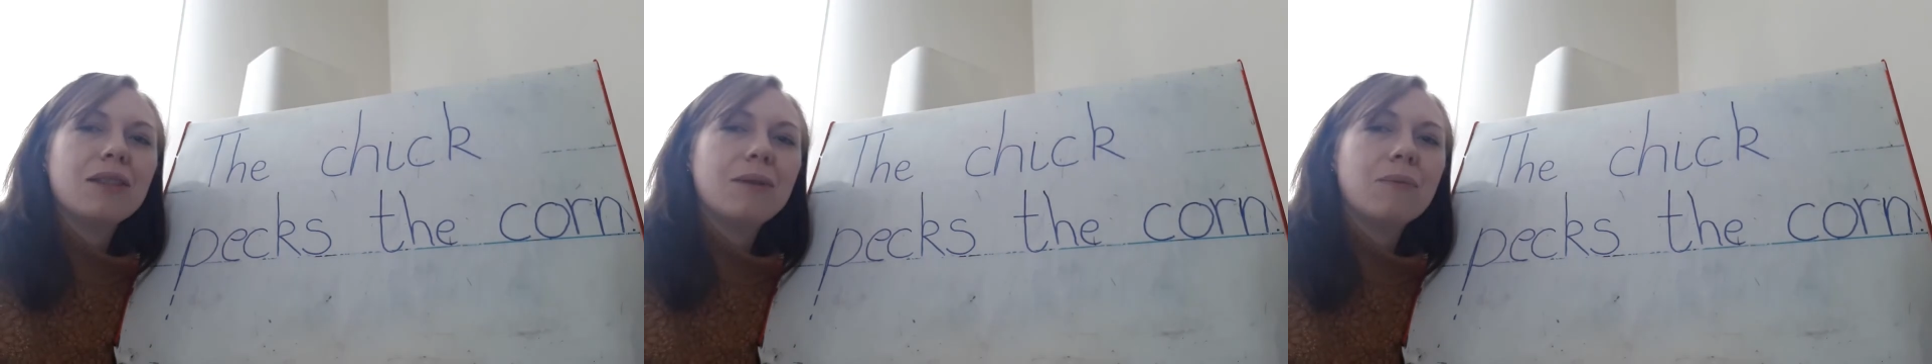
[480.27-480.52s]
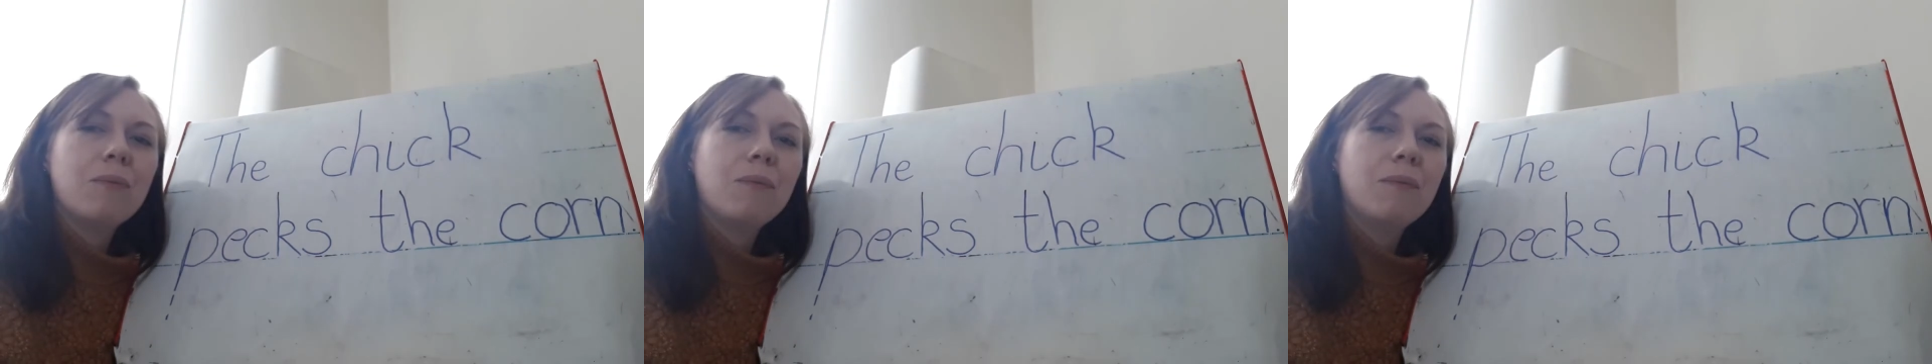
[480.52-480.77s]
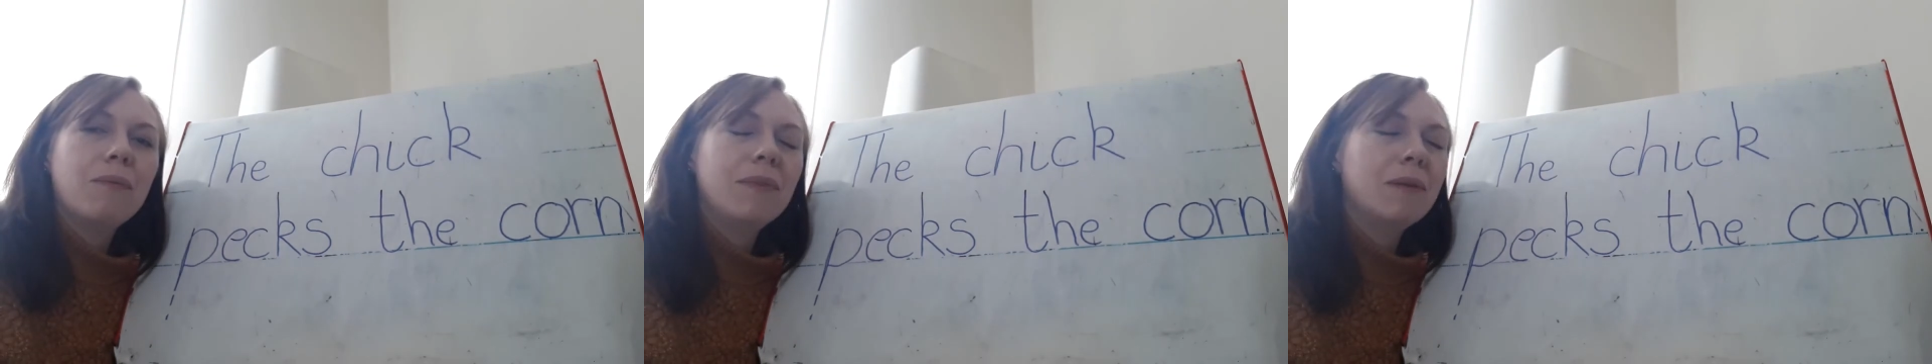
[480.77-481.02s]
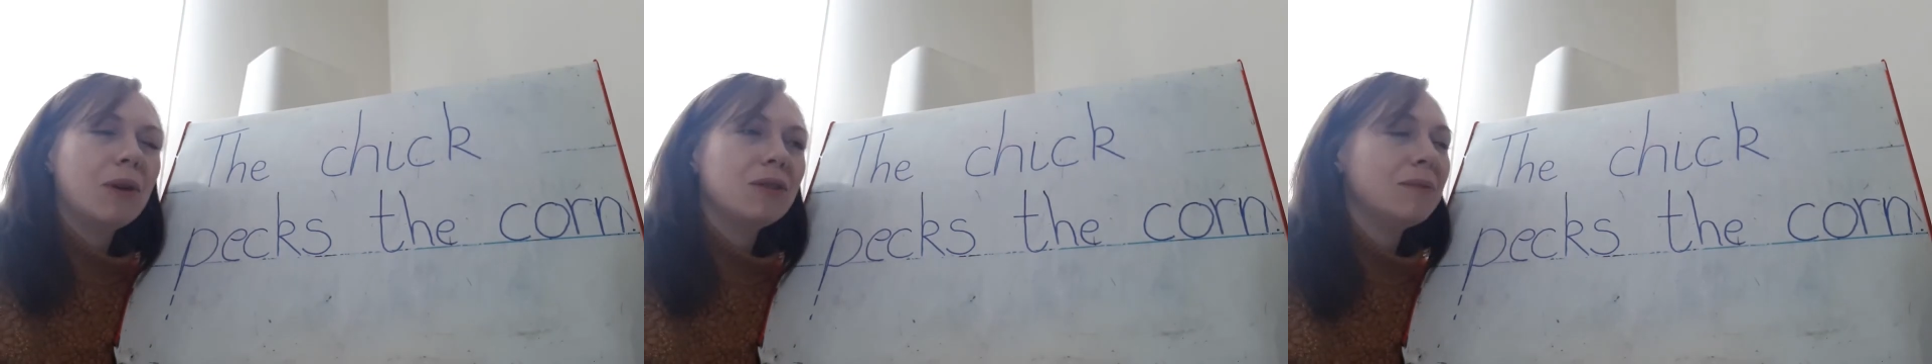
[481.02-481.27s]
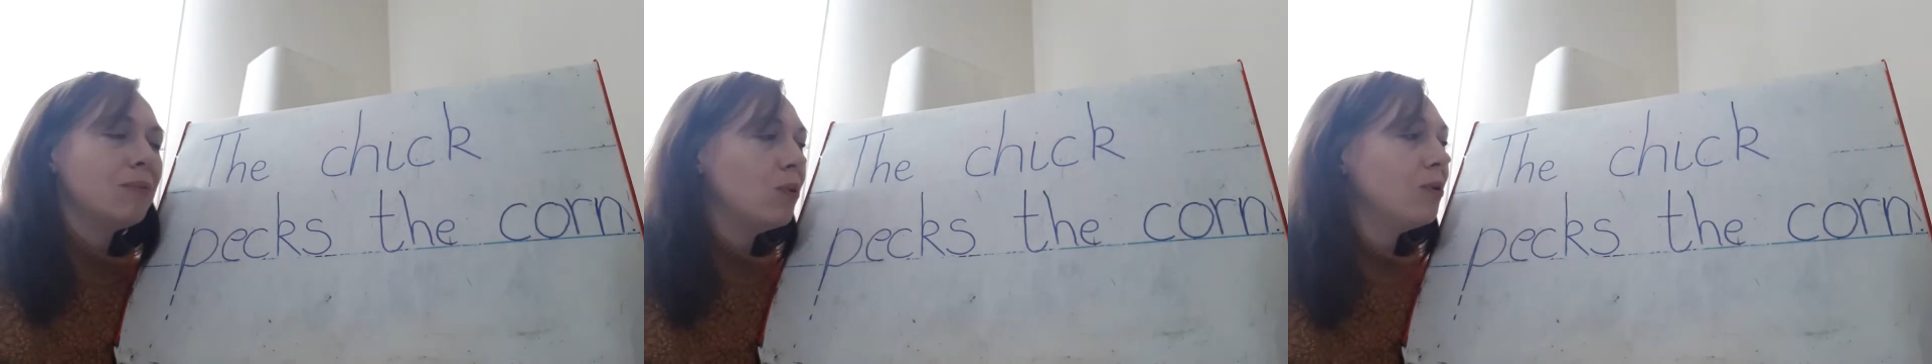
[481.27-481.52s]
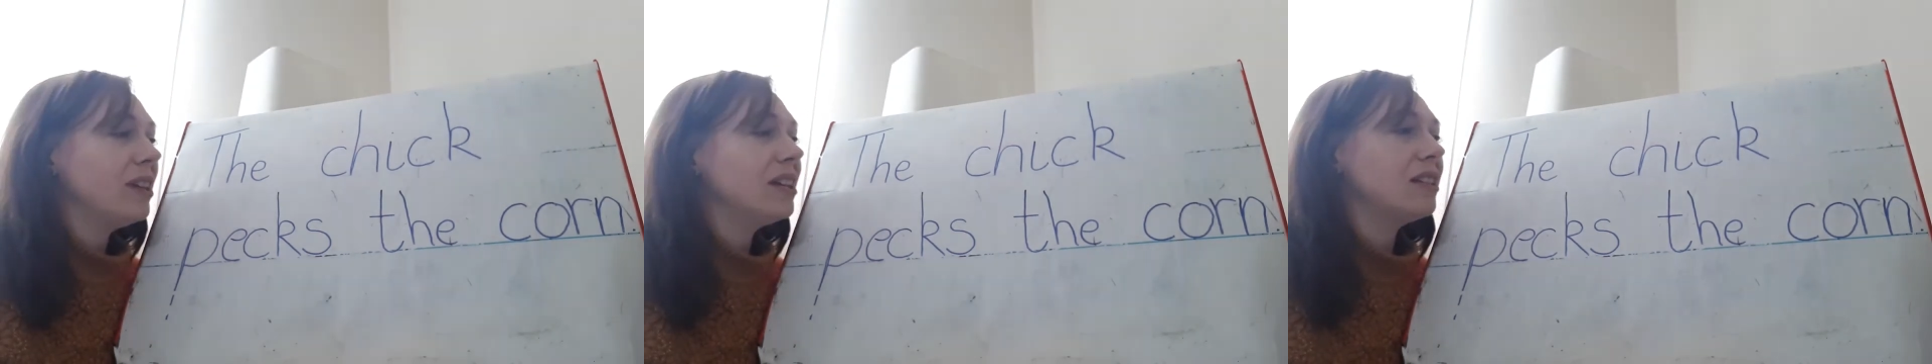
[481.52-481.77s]
The, the most
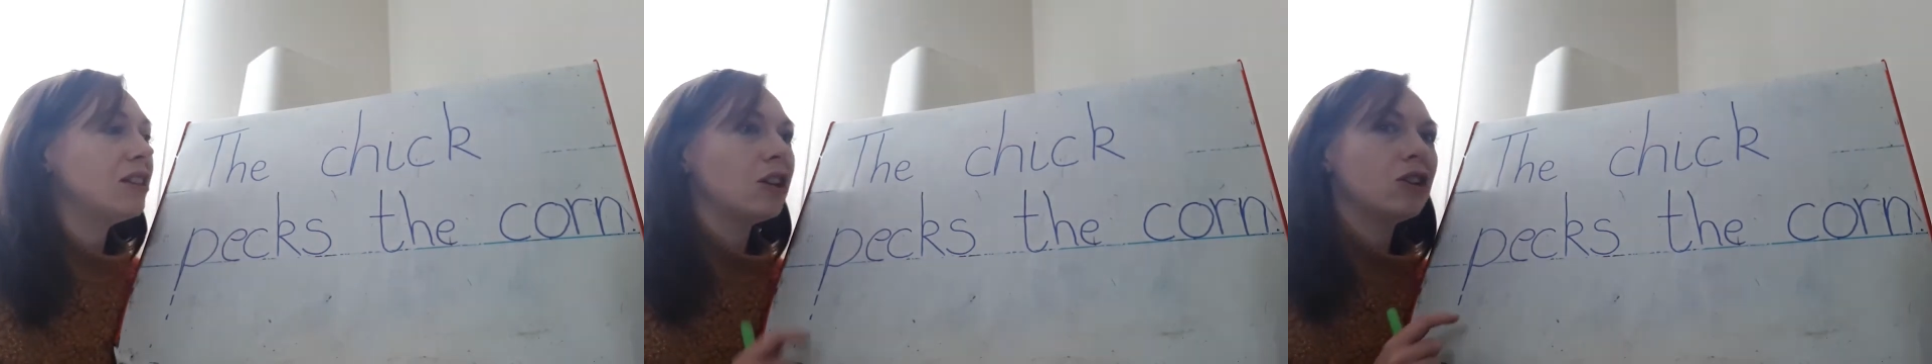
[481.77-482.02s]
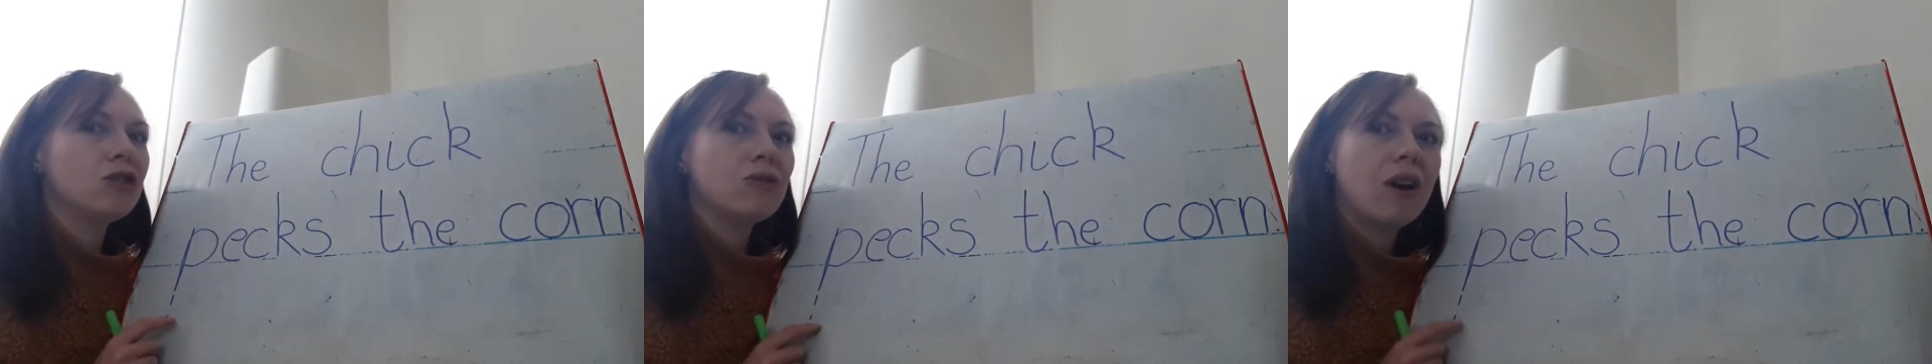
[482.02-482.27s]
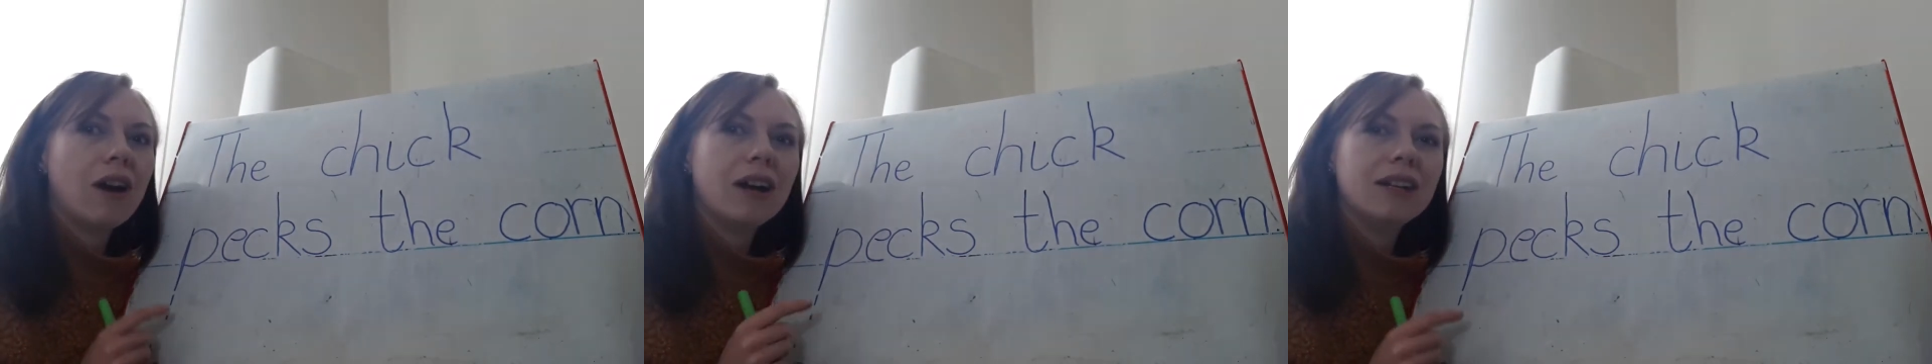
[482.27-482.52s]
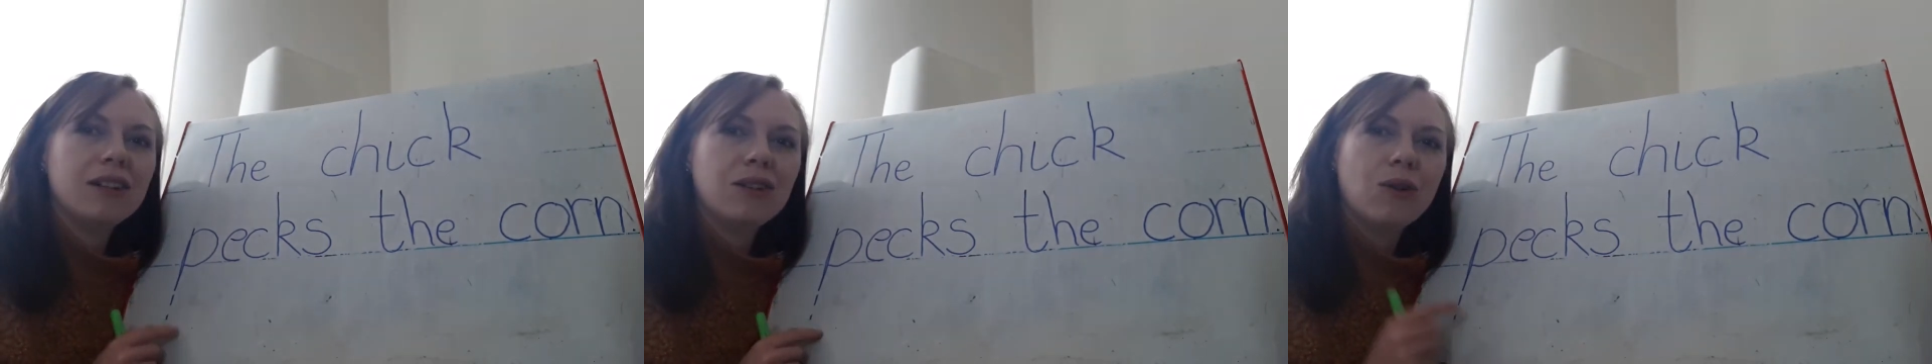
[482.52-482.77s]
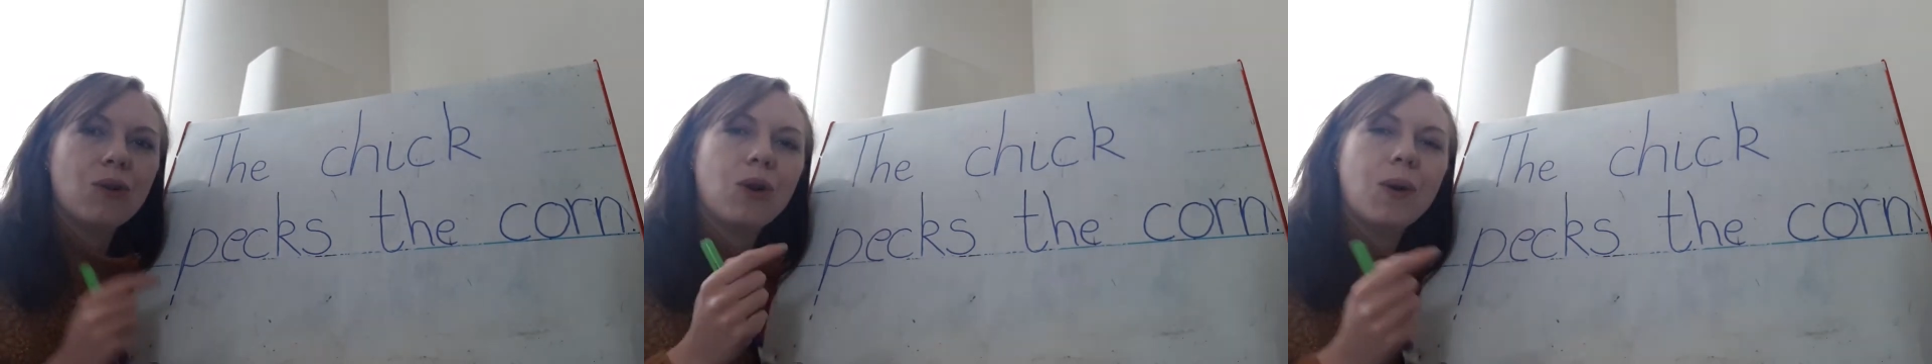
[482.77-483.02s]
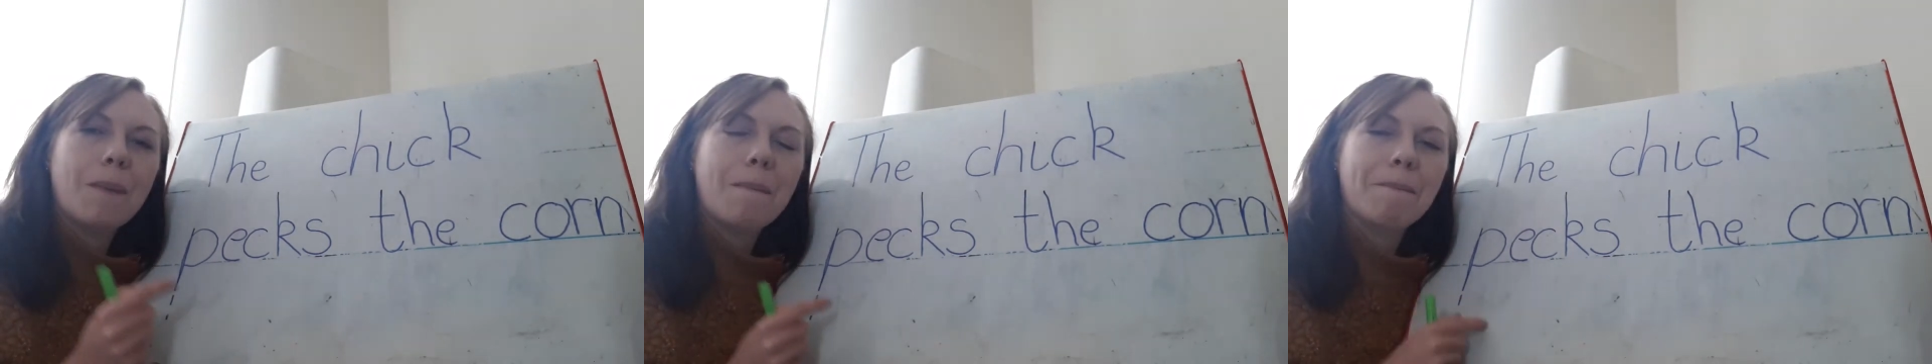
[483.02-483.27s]
important thing is that you tried
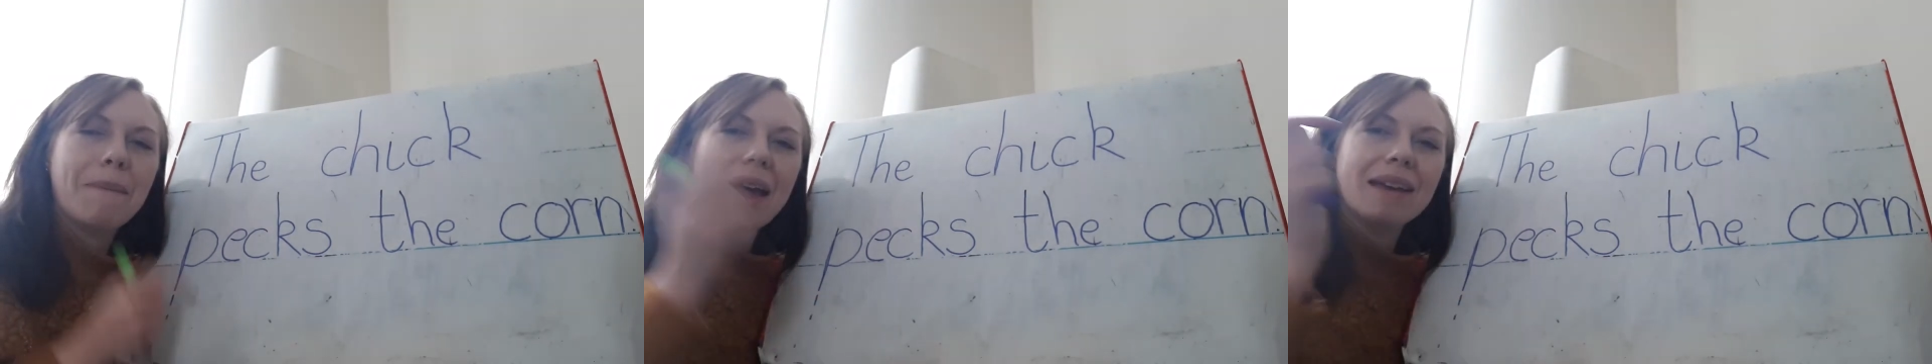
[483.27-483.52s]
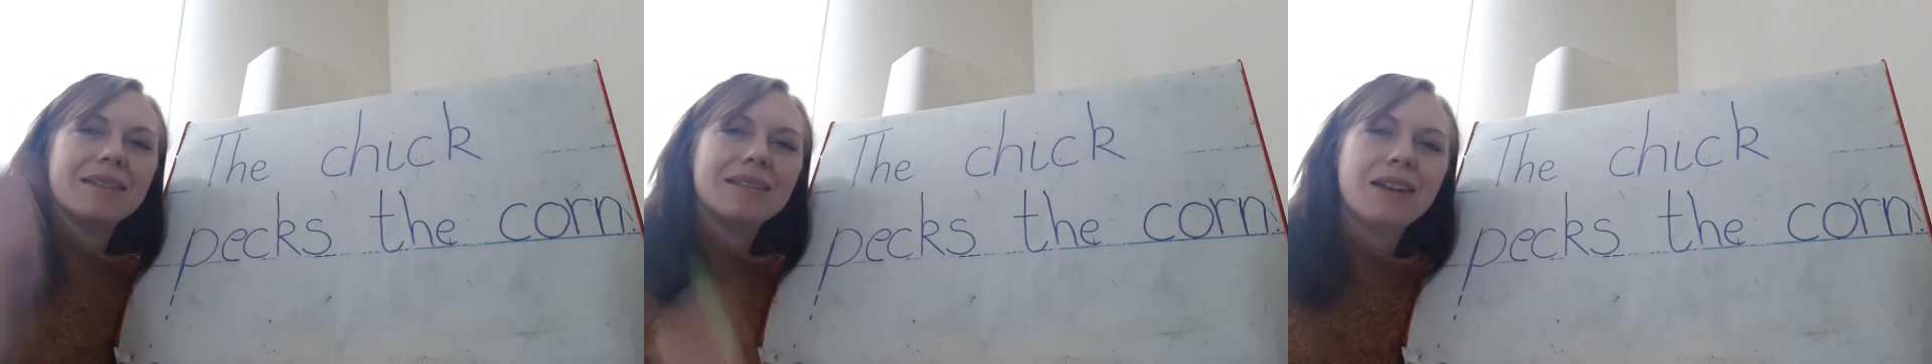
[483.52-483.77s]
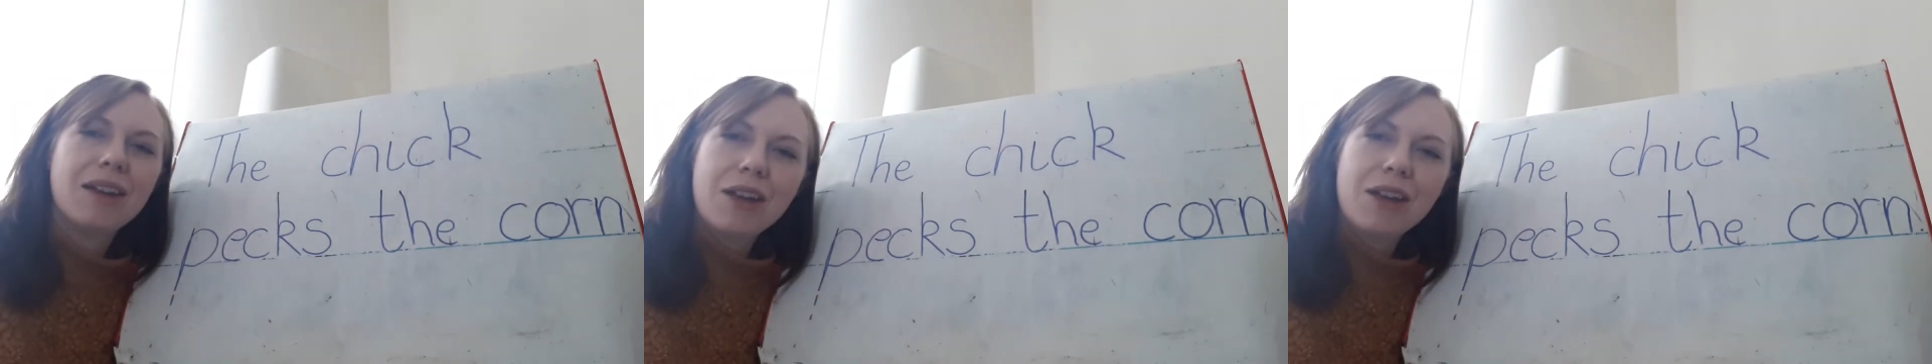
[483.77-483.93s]
your best.